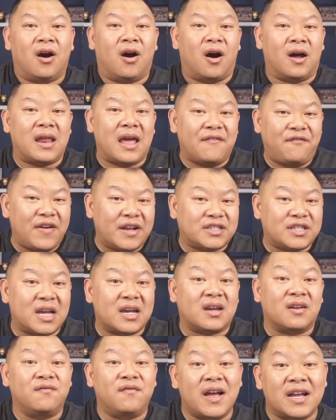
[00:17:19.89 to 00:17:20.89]
On
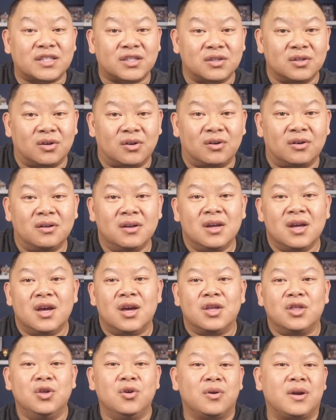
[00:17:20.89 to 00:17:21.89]
FHA conventional,
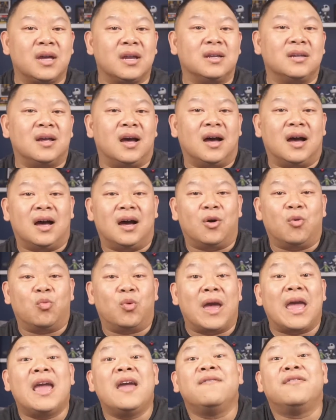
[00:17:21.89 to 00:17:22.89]
you can
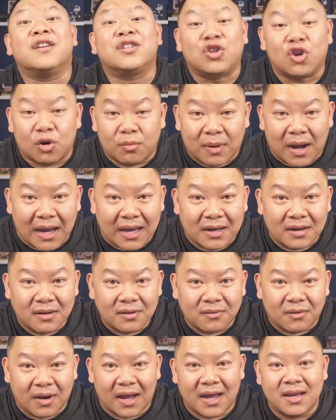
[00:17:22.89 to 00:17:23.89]
waive the termite,
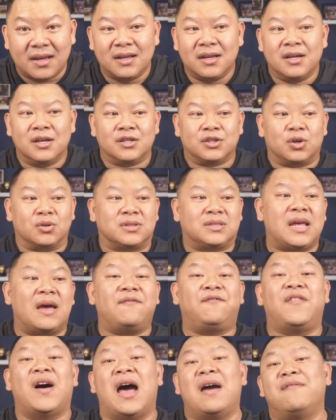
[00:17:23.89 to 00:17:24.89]
right? So
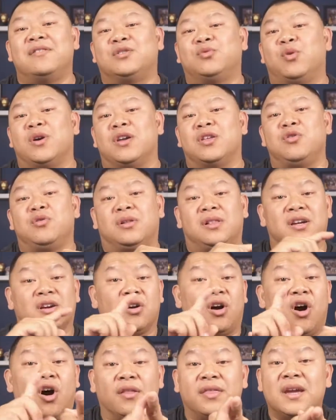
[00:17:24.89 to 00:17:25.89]
step 5 is where you
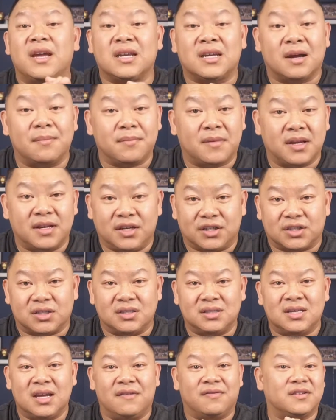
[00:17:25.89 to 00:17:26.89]
clear all the income
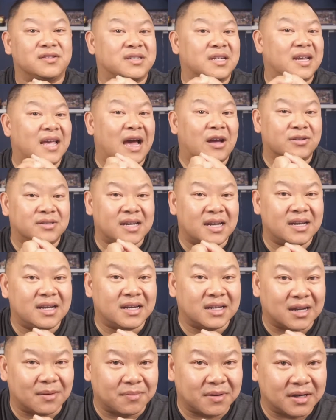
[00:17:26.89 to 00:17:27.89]
conditions. If there's any outdated
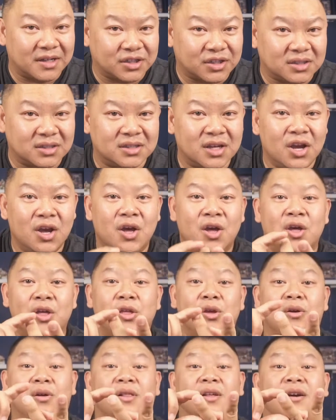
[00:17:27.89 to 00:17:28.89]
income conditions,
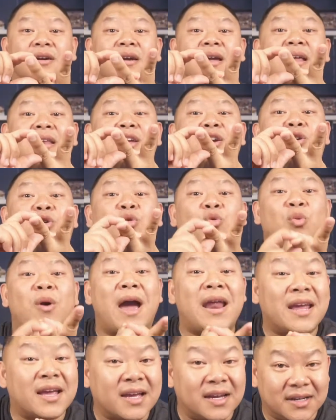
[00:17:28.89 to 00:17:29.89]
you clear any
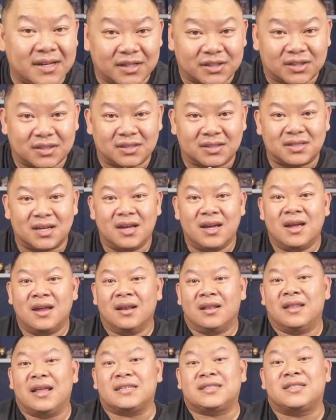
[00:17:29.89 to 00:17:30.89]
credit conditions.
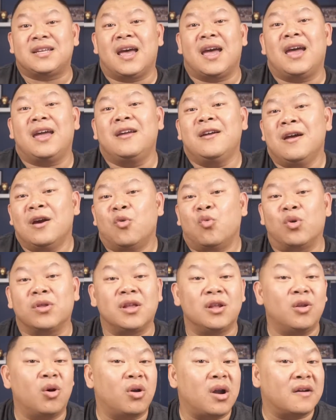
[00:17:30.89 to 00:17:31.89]
Let's say
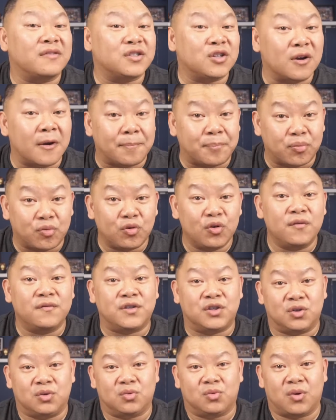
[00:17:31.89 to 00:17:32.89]
when the loan officer
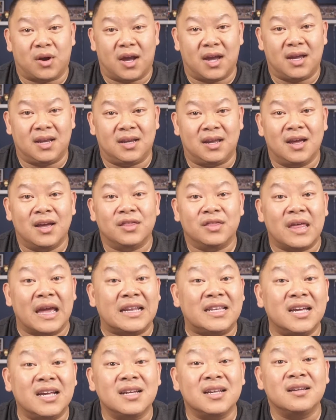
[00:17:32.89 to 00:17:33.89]
approved you, right?
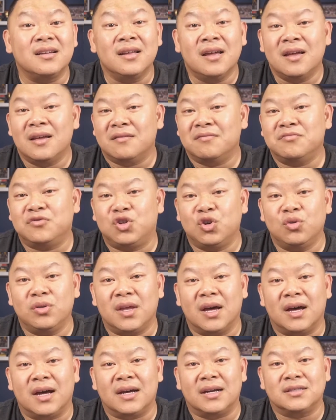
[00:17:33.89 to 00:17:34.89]
They didn't do
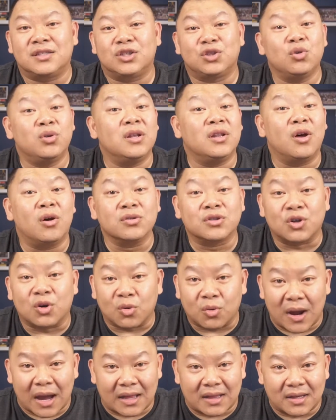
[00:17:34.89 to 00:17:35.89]
the student loans
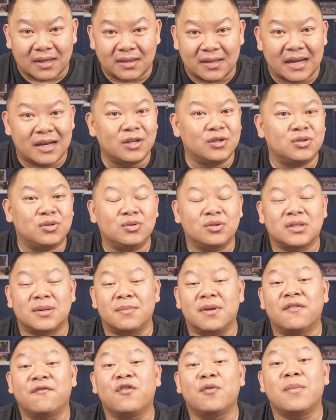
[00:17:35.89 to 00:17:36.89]
correctly. They didn't do
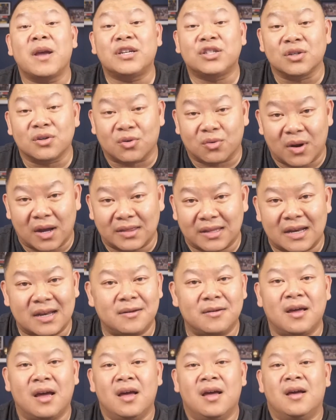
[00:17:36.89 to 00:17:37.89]
some information correct. They
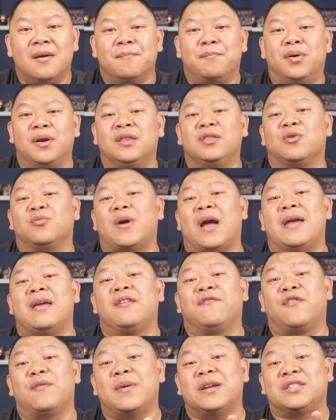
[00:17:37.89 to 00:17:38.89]
didn't put in the right
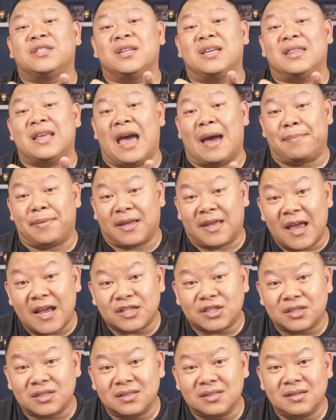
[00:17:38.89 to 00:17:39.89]
information in the
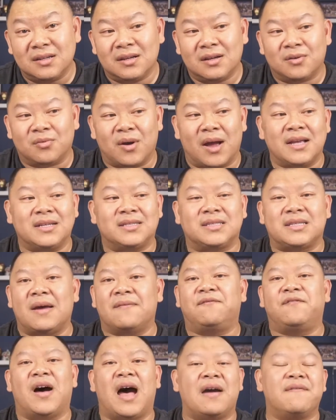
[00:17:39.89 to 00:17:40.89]
application, right?
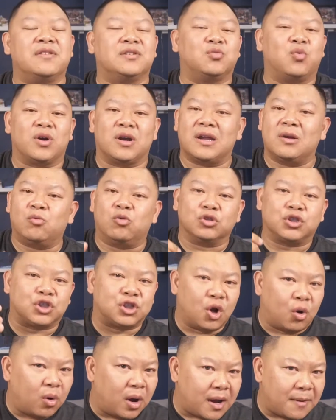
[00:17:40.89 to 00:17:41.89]
Step 5 is where it will
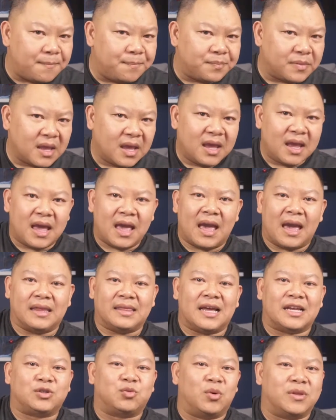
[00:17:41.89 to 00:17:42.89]
show up,
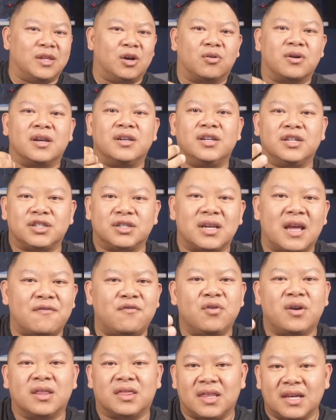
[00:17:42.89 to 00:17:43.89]
and that's when they'll condition.
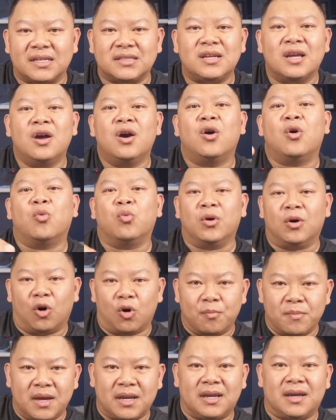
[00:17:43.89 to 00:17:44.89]
If you get this,
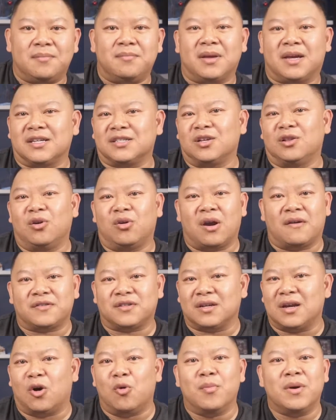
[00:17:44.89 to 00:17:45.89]
we'll omit it because the loan
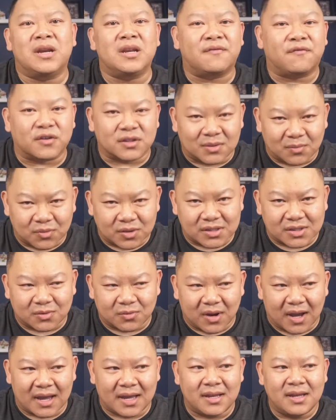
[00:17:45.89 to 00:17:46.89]
officer omitted for some reason,
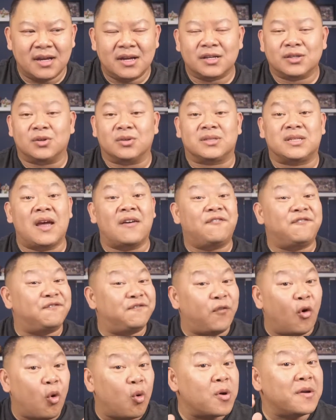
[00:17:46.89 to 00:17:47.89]
right? So step
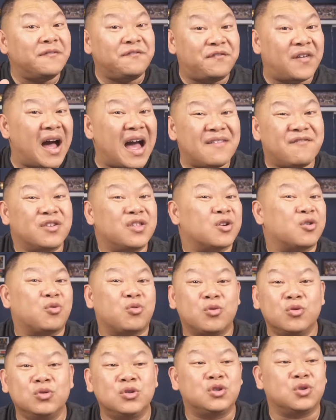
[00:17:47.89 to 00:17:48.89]
4 and 5 are the
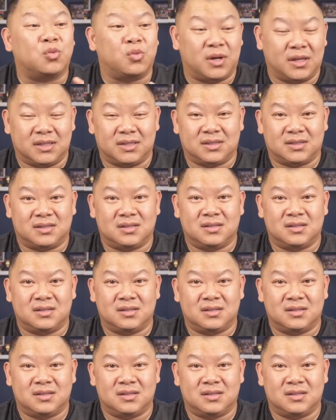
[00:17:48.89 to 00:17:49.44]
crucial ones.